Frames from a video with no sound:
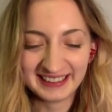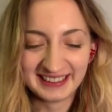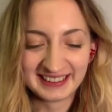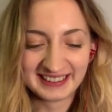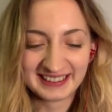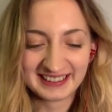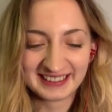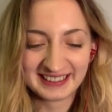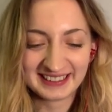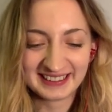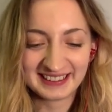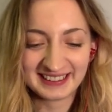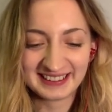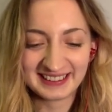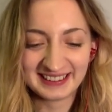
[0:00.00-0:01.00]

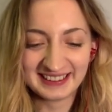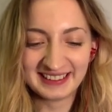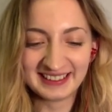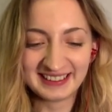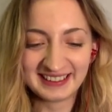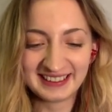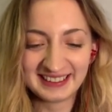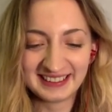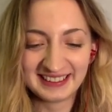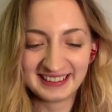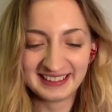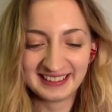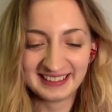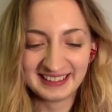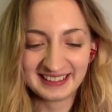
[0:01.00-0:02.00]

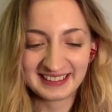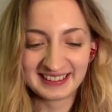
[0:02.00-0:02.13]
The person shown says nothing.